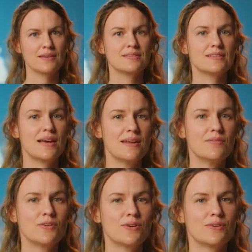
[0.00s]
Sign
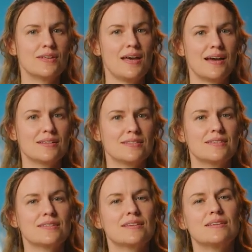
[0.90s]
up for early
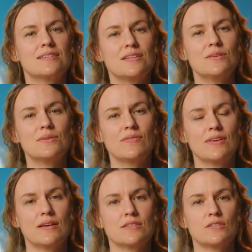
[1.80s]
access and continue
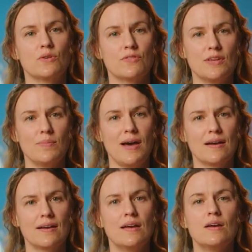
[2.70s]
giving us your
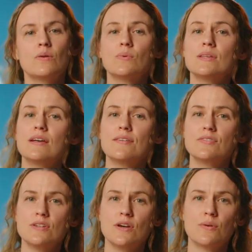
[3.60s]
feedback. We'd love
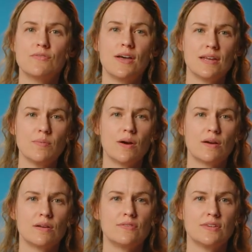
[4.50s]
to know if any
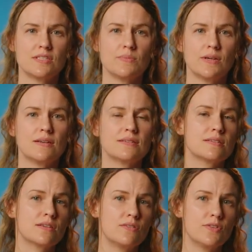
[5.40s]
part of the experience
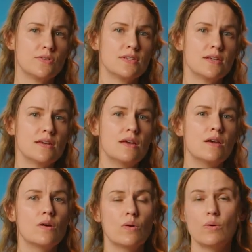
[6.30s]
is confusing
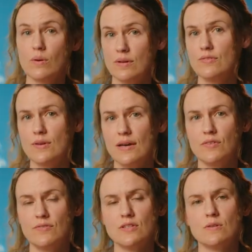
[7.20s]
or if you have
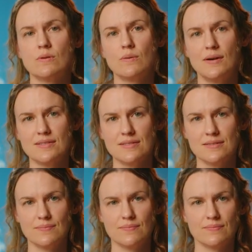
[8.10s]
a feature request.